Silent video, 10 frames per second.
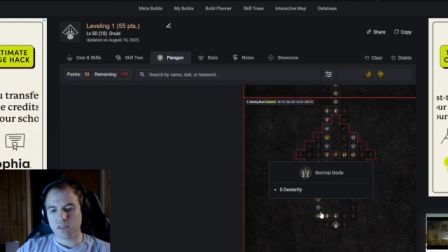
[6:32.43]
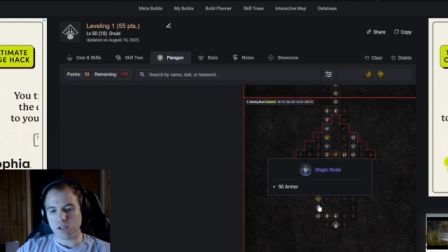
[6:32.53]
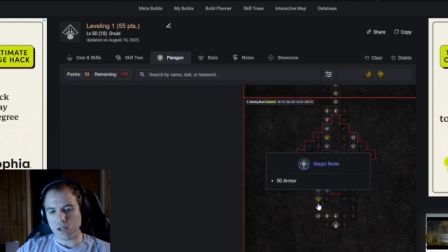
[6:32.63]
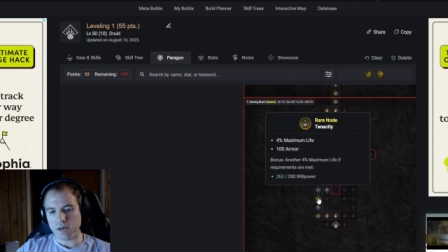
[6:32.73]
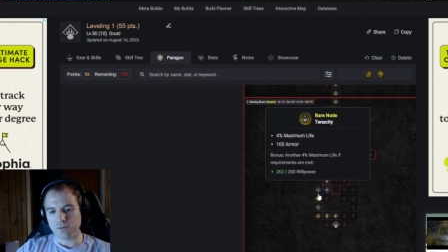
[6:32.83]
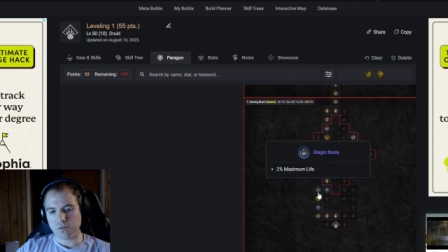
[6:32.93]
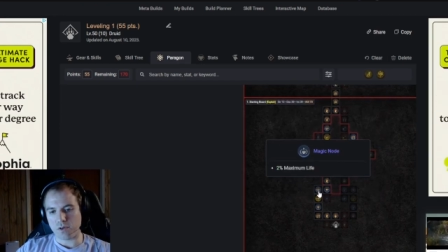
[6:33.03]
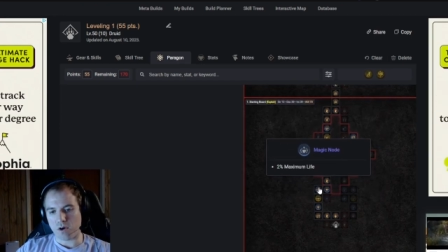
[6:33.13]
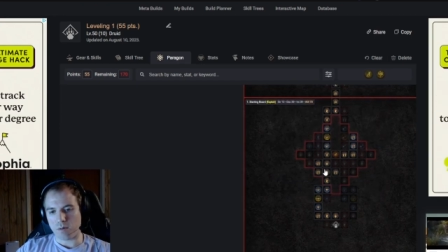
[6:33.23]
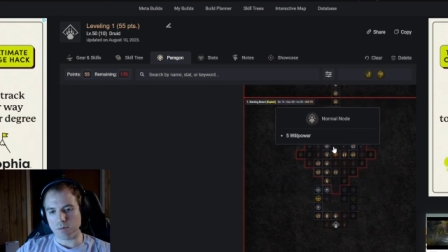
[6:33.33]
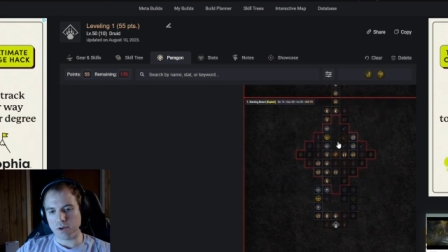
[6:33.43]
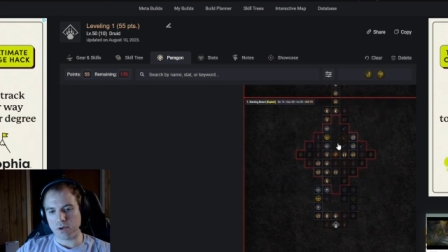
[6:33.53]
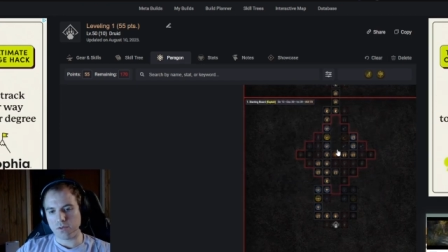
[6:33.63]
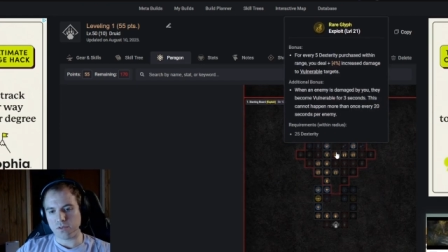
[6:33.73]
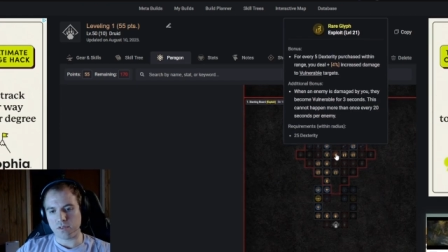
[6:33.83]
the left through the armor
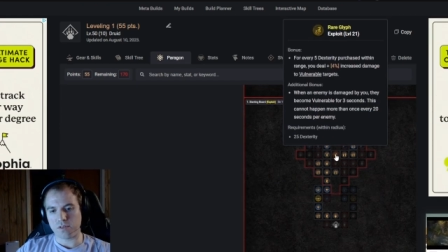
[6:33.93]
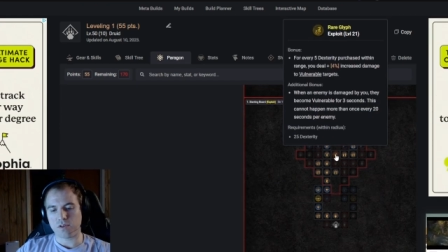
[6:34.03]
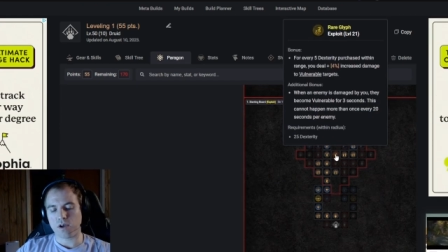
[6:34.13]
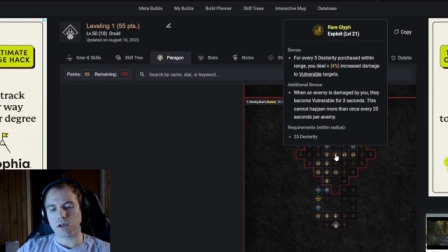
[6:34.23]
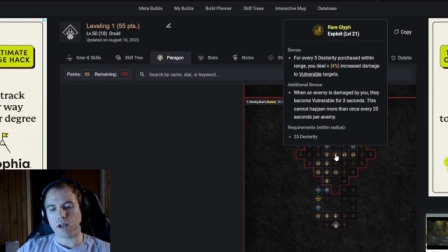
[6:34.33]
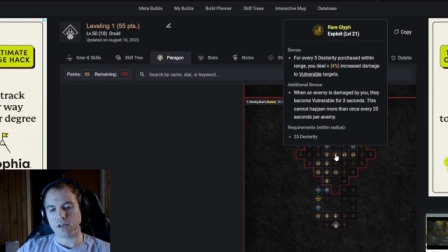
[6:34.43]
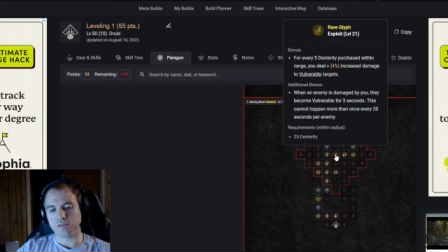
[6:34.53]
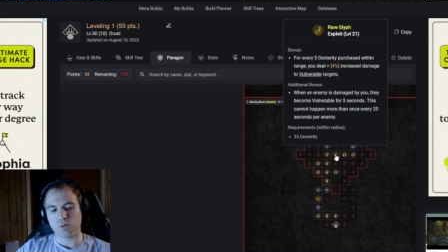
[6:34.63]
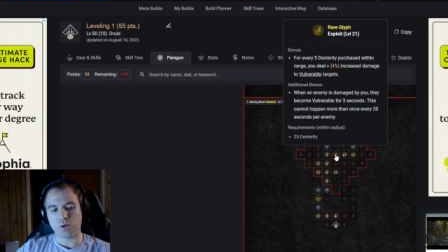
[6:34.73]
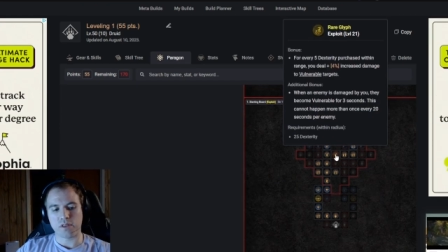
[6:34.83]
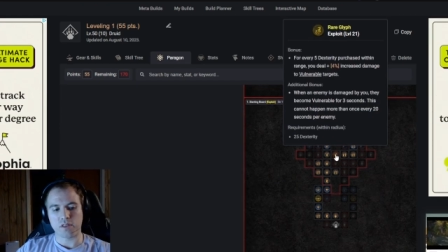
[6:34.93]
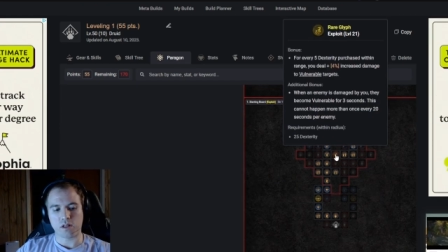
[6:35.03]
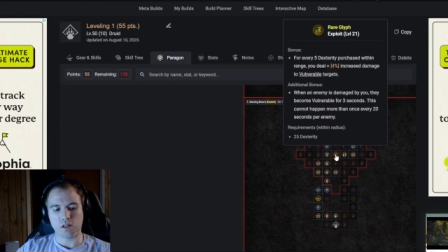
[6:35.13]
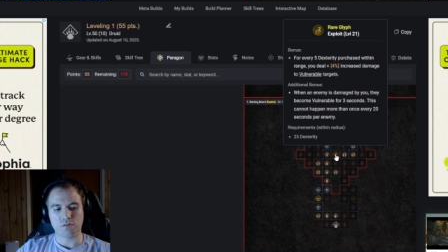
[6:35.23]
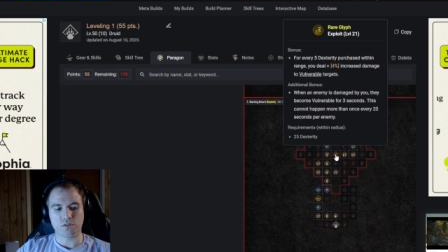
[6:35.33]
nodes and then socket exploit in the
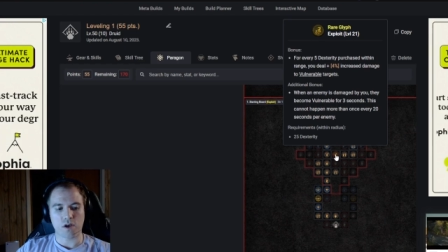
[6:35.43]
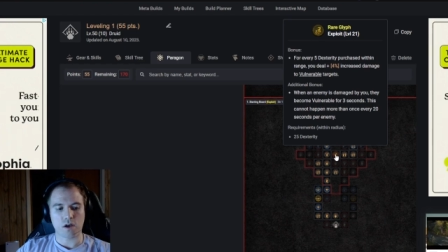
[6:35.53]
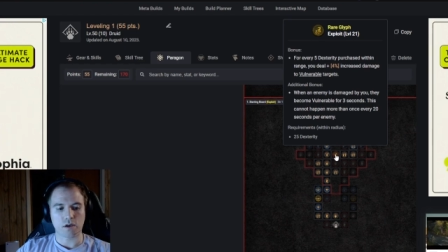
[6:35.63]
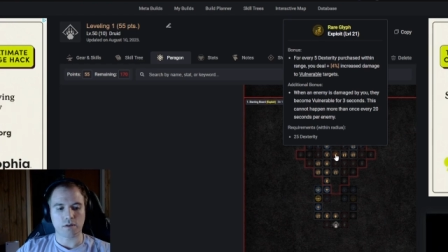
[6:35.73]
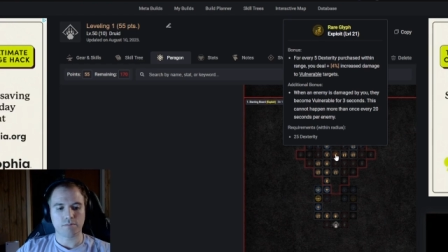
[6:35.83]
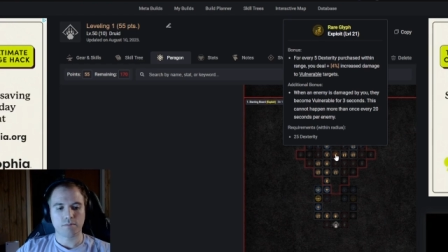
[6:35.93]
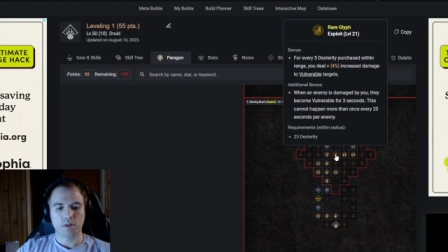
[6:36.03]
glyph socket.